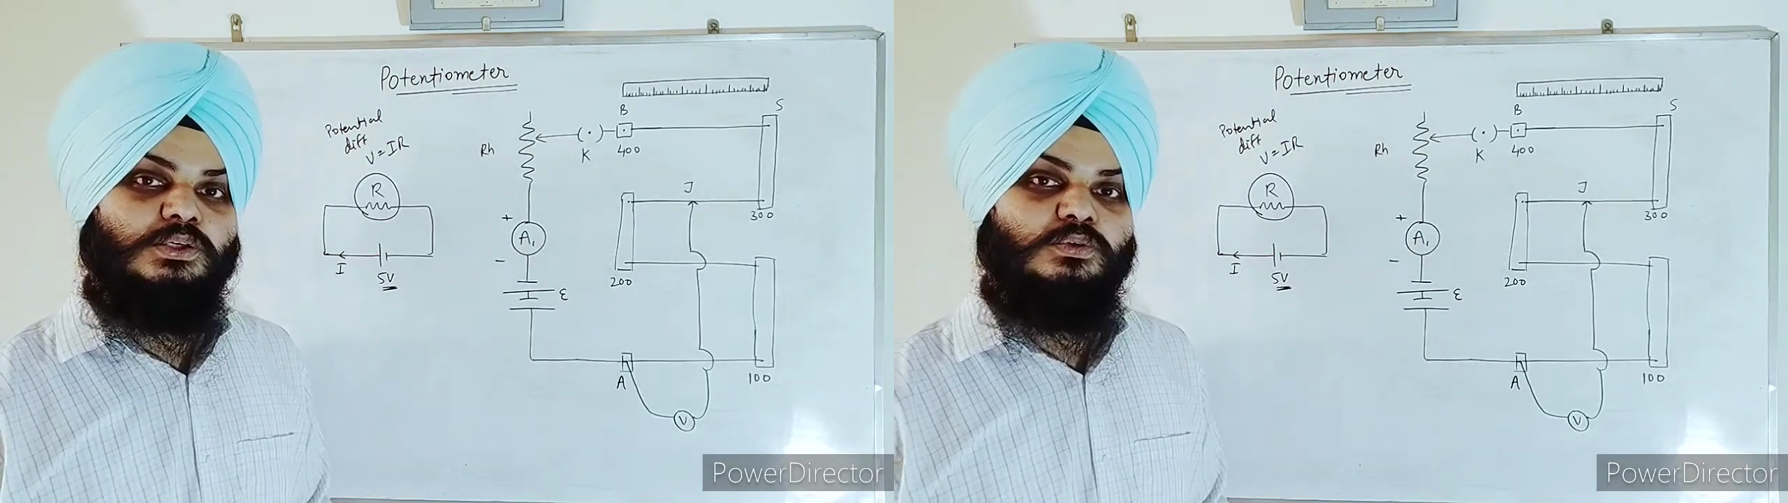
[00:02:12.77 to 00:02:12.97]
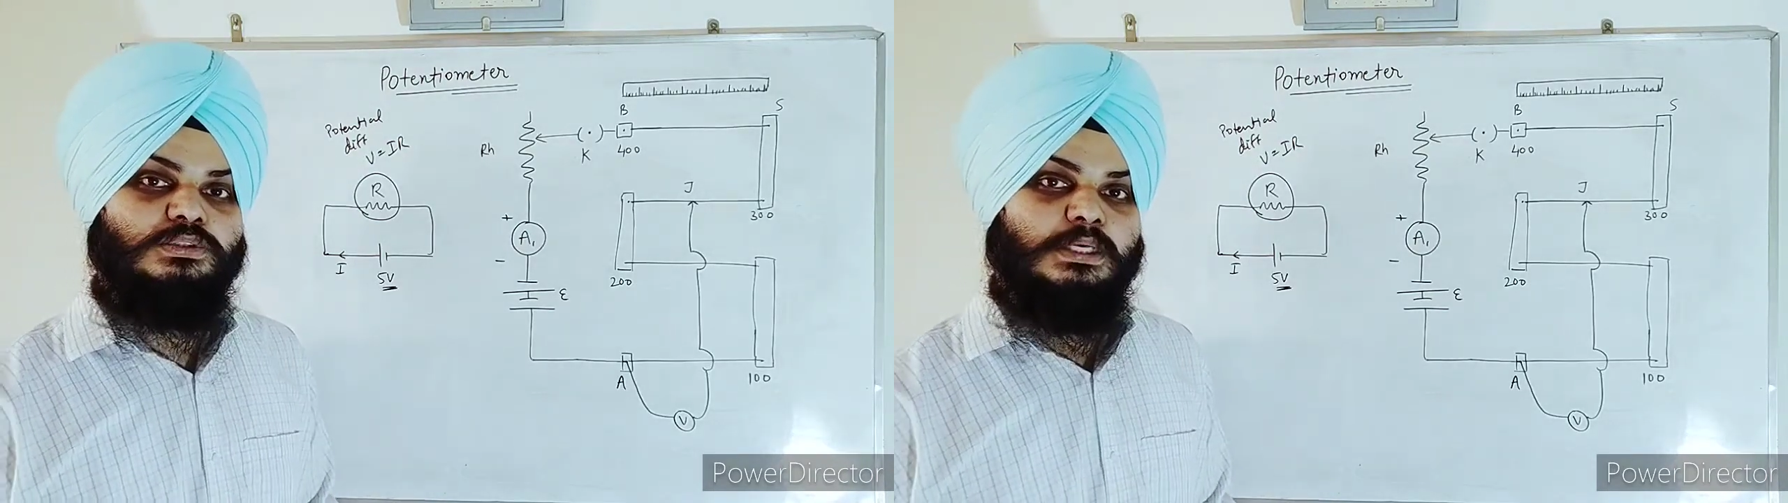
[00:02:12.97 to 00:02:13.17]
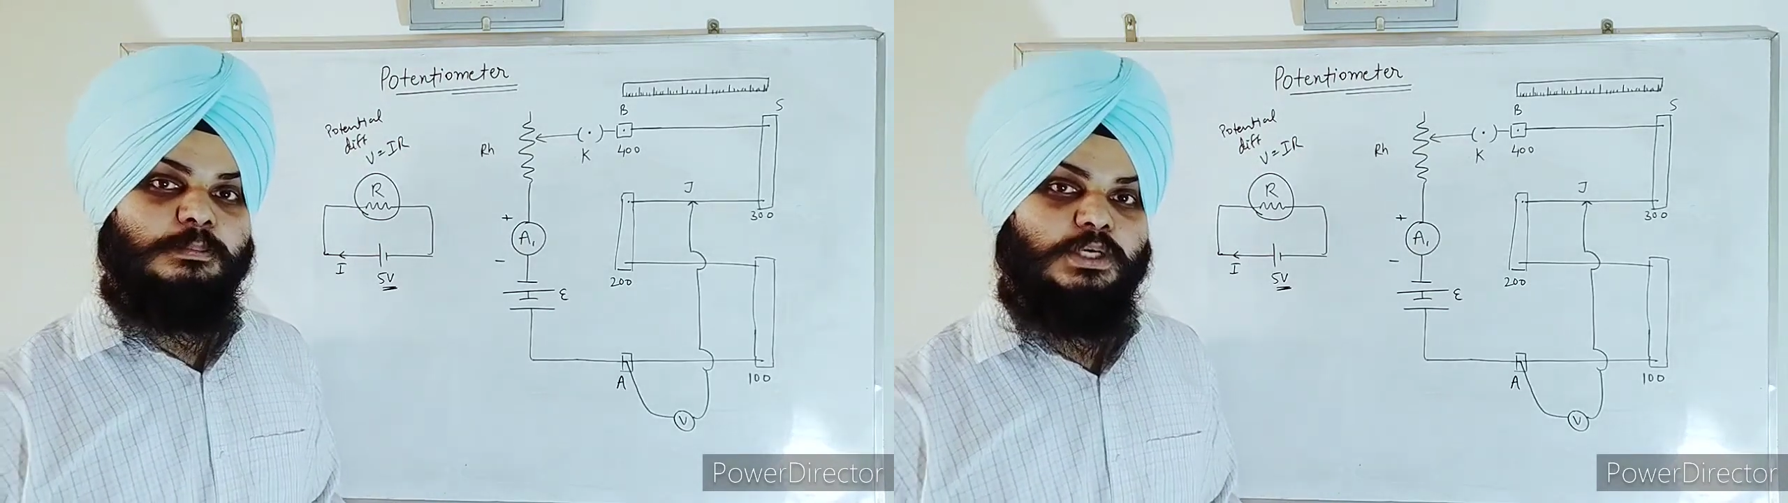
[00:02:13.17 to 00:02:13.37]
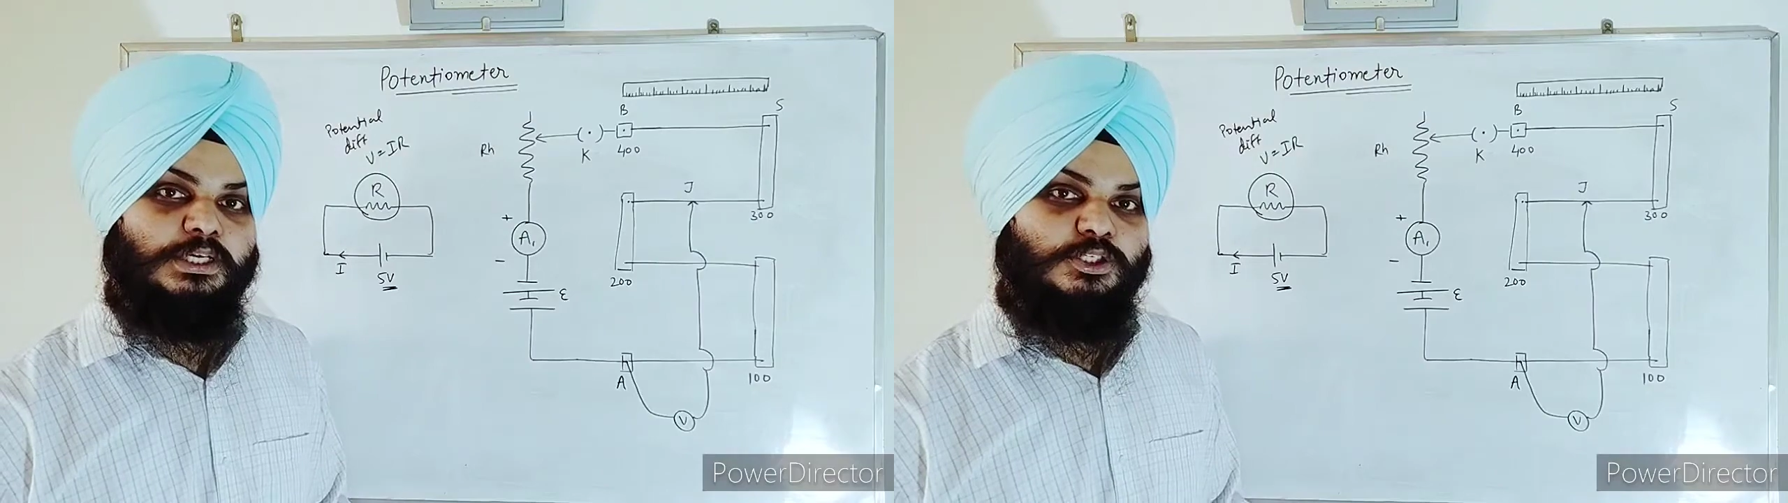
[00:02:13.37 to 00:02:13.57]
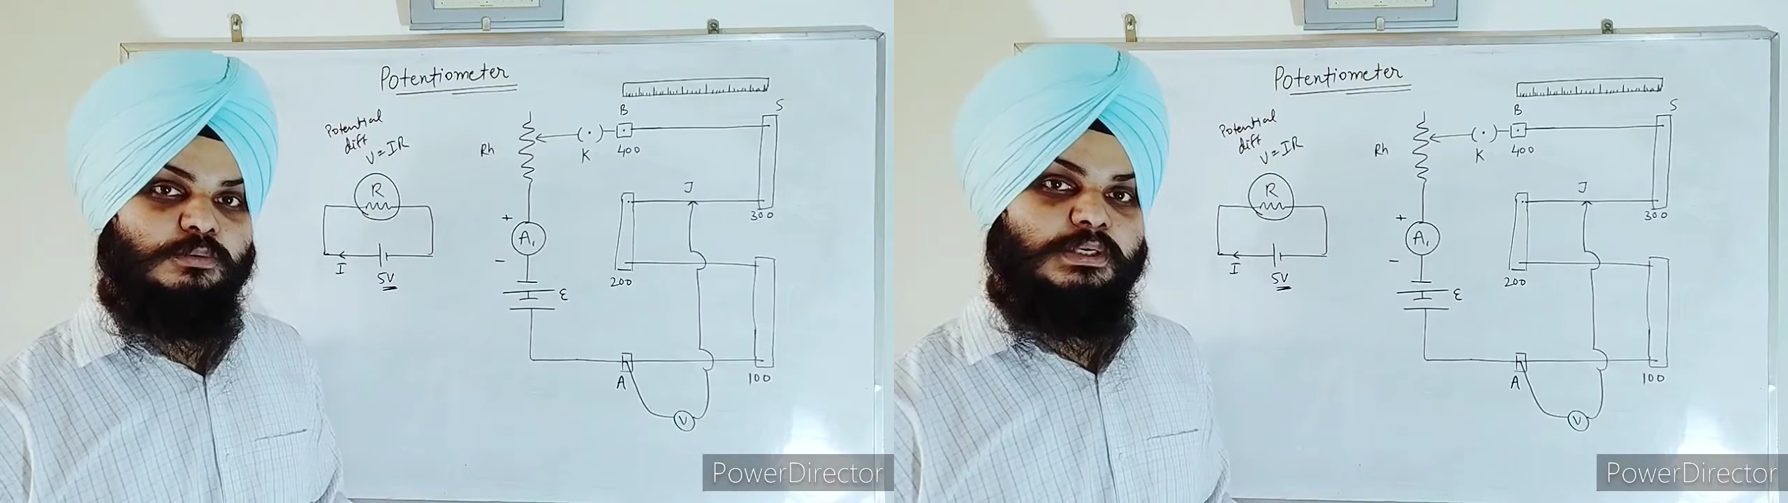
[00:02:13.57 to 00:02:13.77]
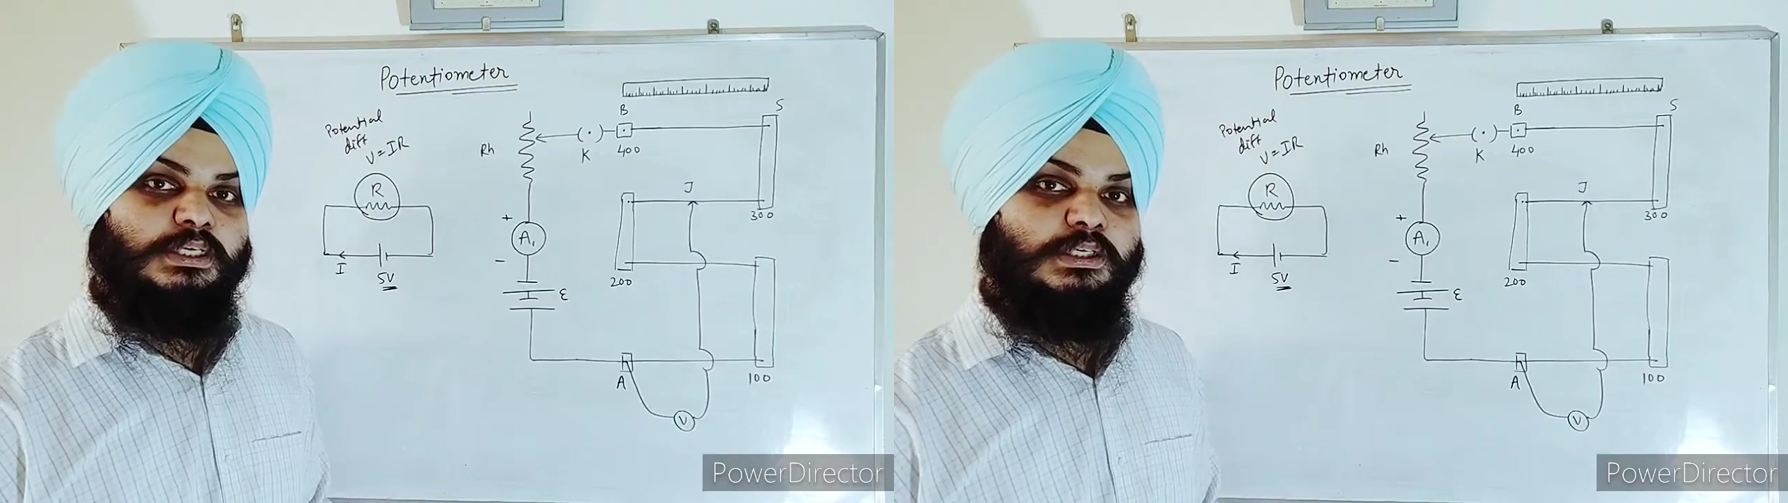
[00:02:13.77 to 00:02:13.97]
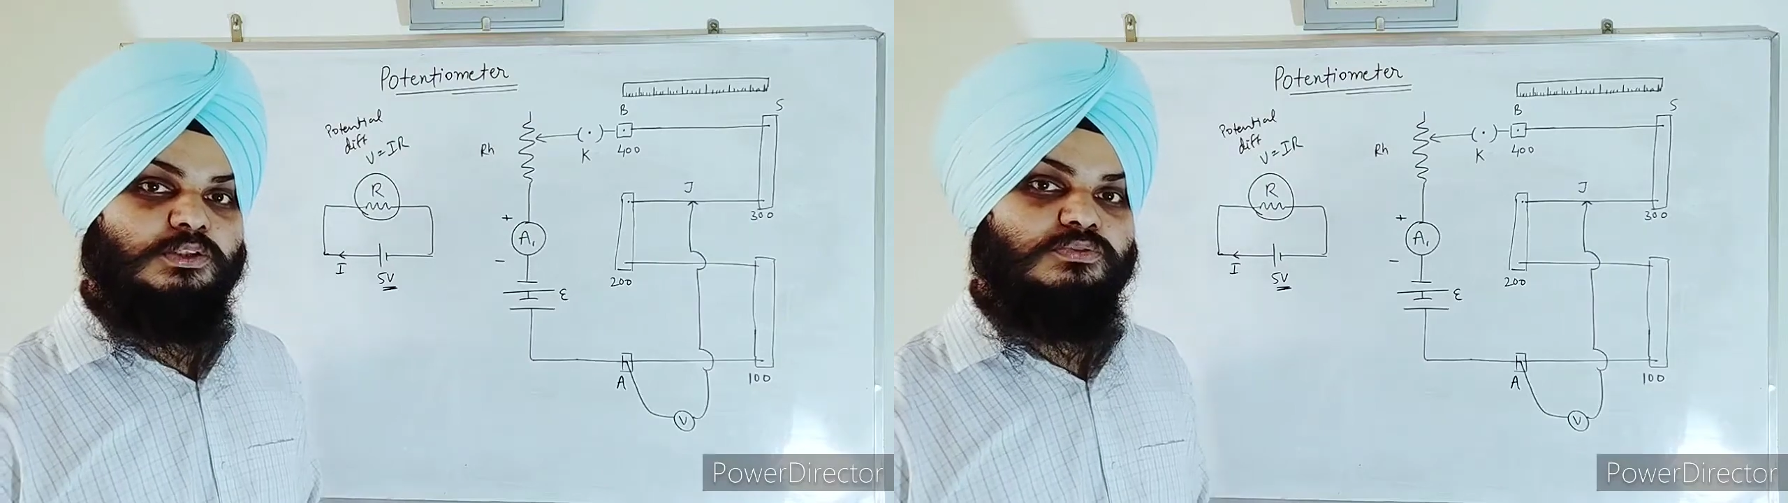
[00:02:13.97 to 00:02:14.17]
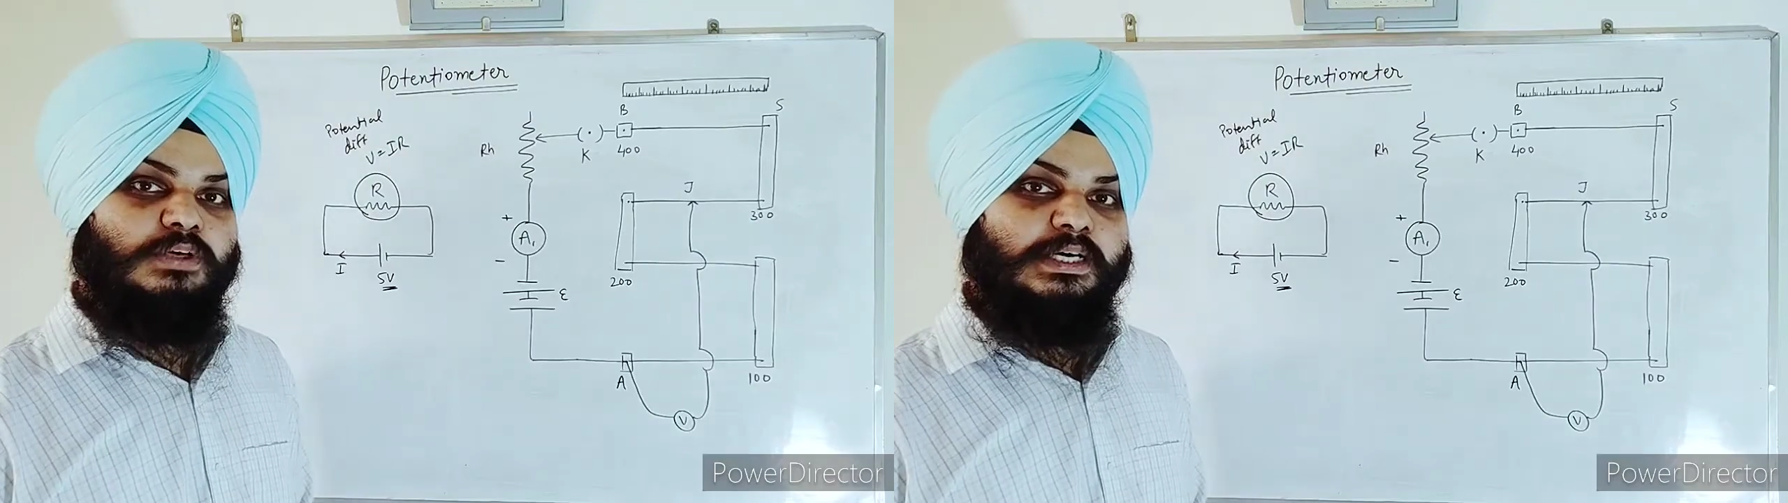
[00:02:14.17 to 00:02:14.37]
use a potentiometer
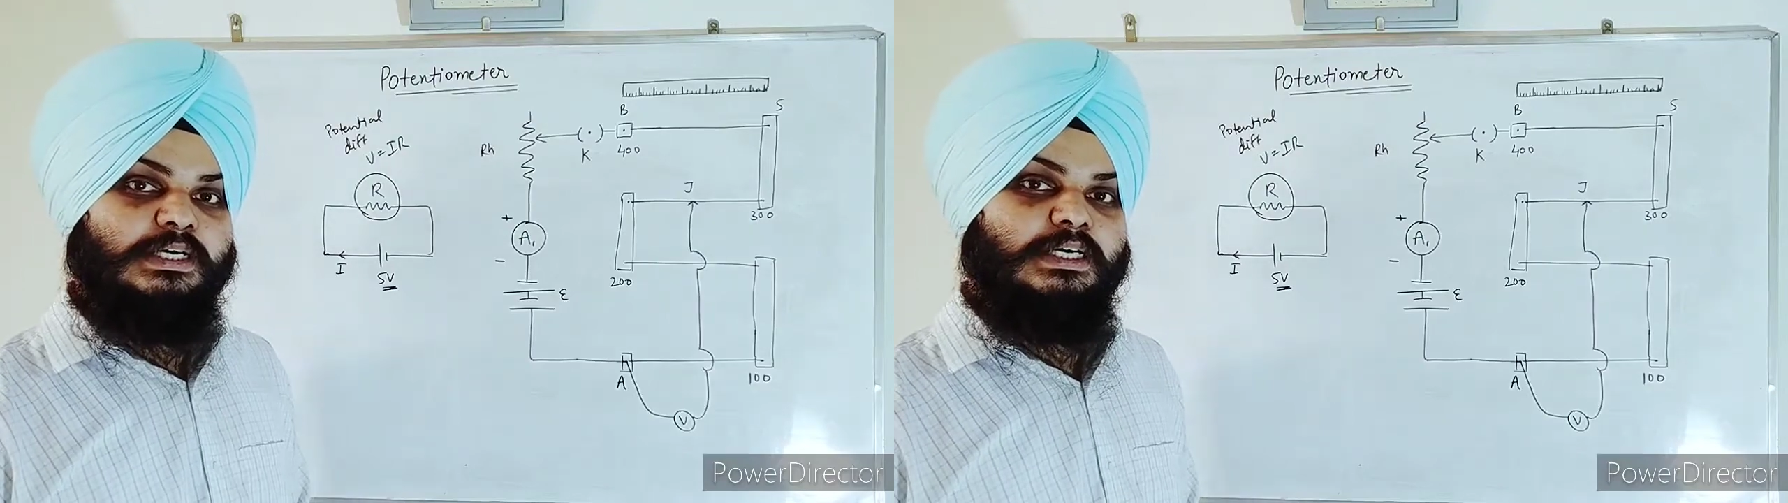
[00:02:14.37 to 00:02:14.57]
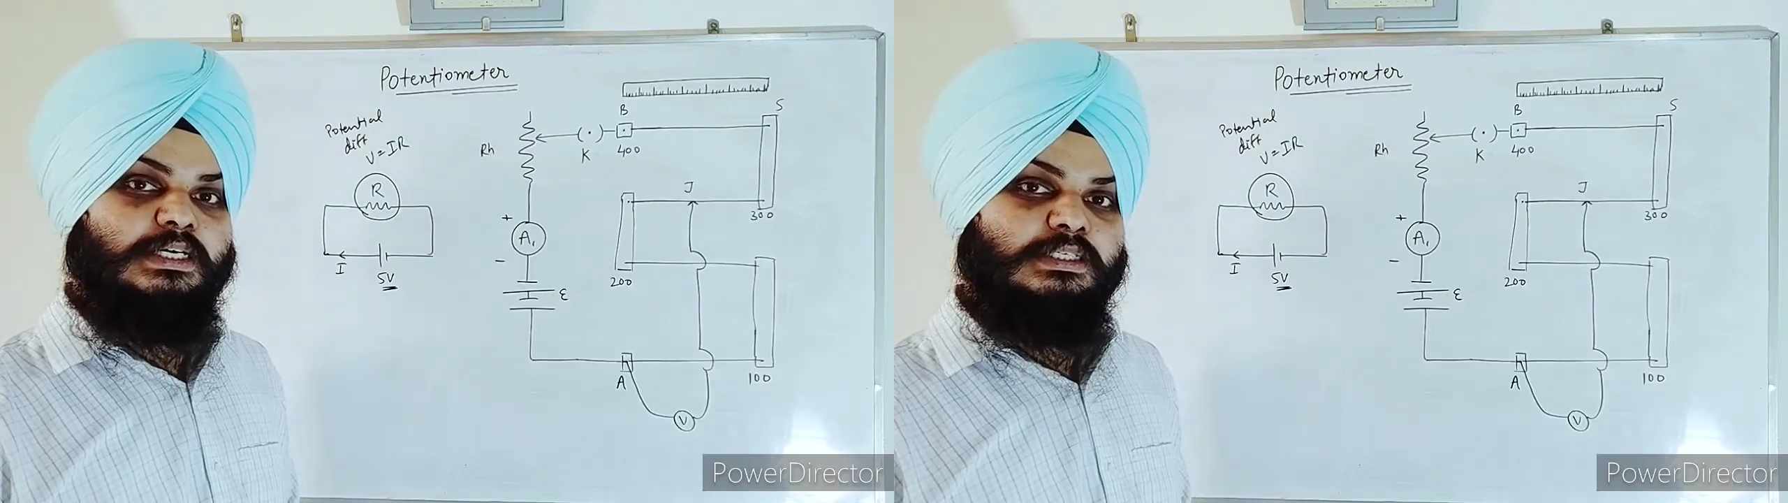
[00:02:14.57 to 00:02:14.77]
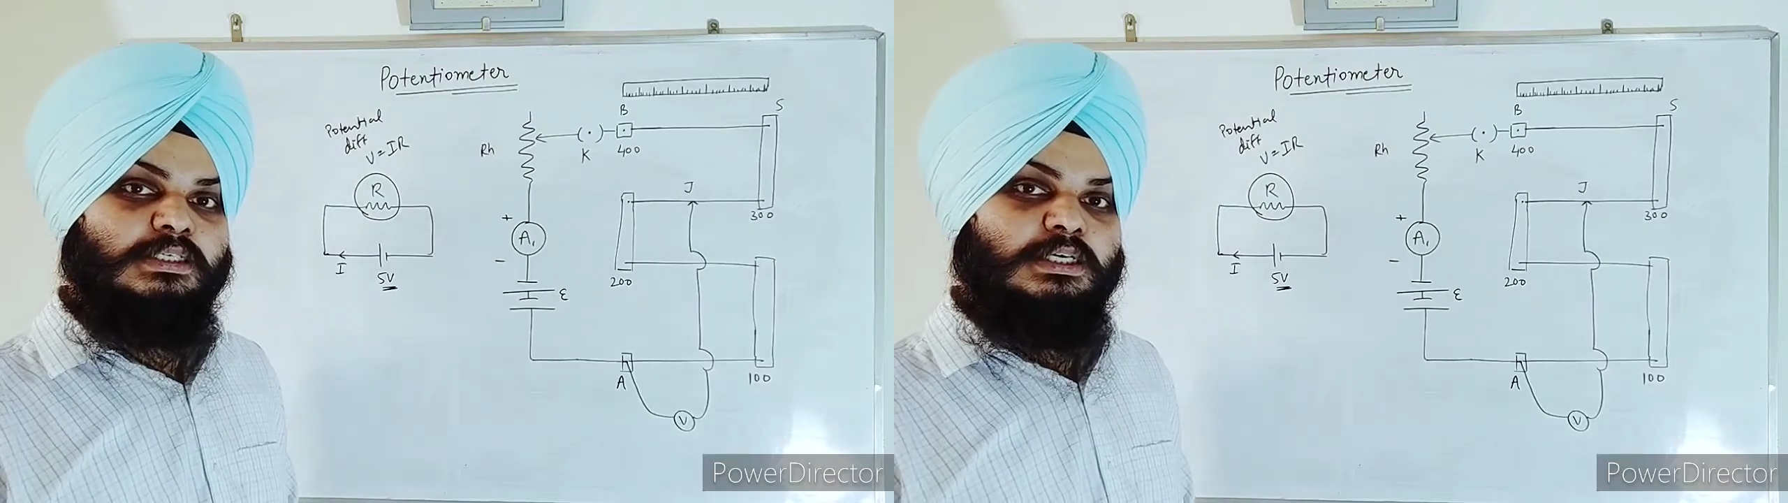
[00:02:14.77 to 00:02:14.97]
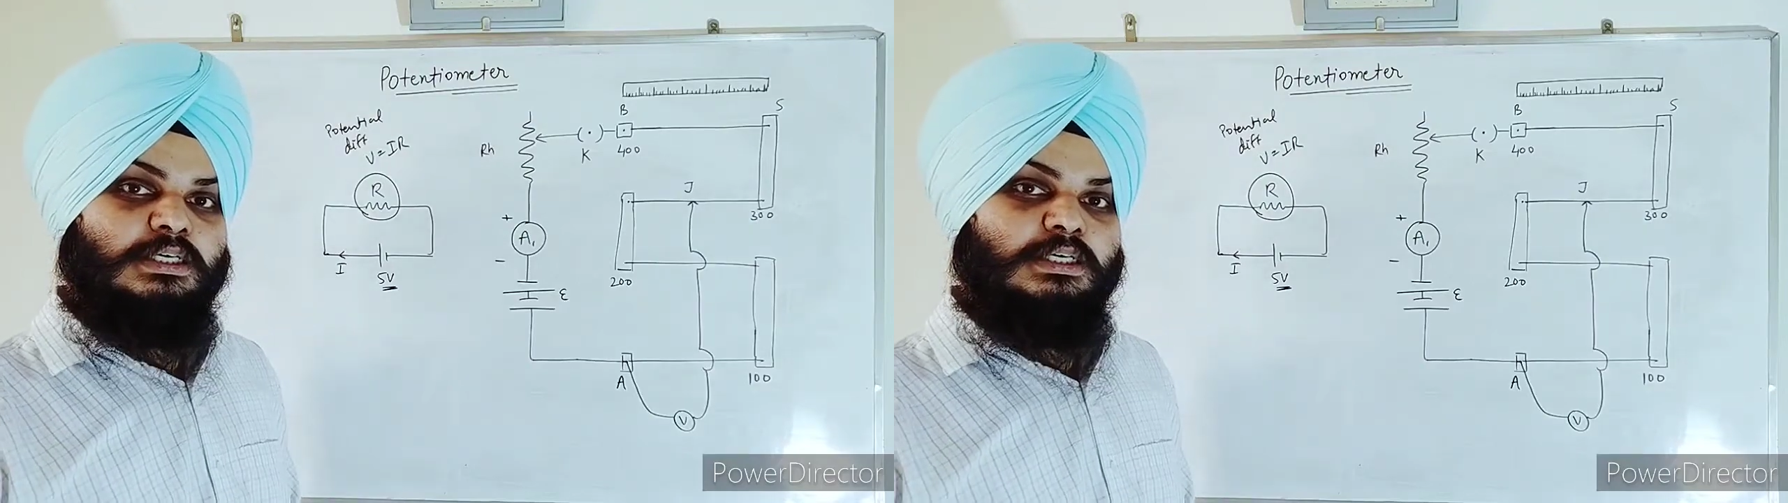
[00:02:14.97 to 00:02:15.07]
to find a